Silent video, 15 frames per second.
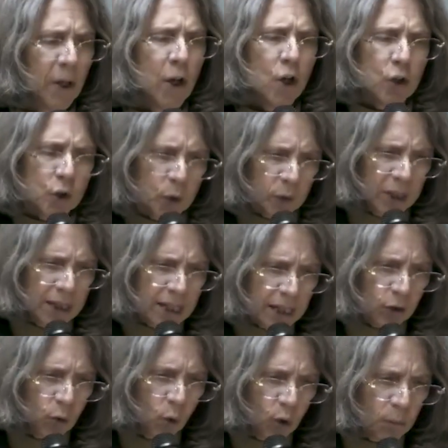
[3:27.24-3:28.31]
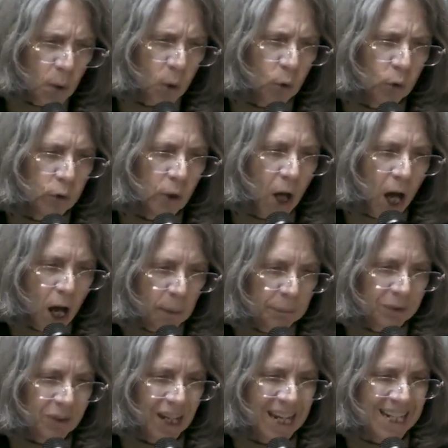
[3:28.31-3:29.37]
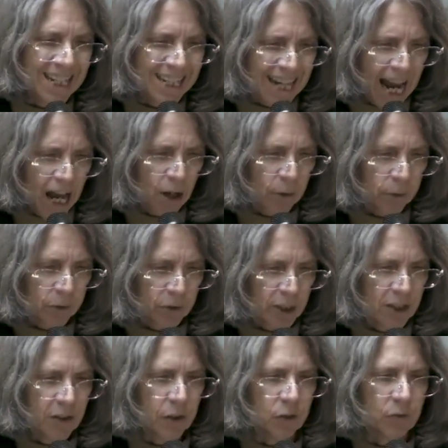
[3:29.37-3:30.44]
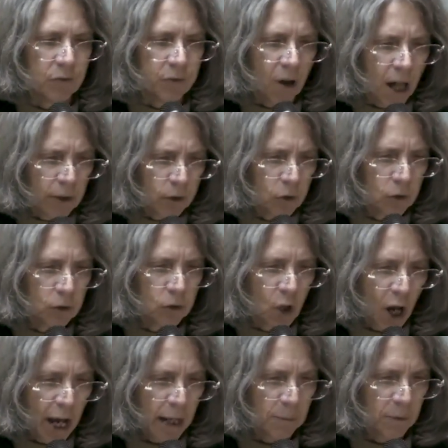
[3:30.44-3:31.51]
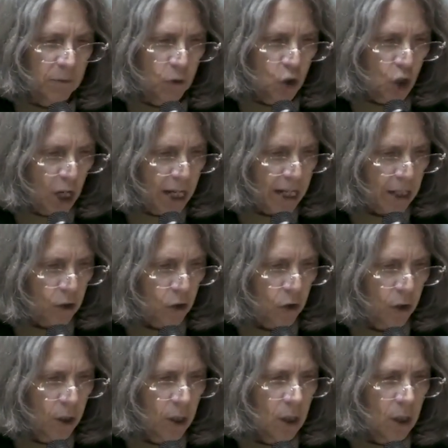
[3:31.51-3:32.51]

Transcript: During these hormonal ups and downs in this volatile time of change,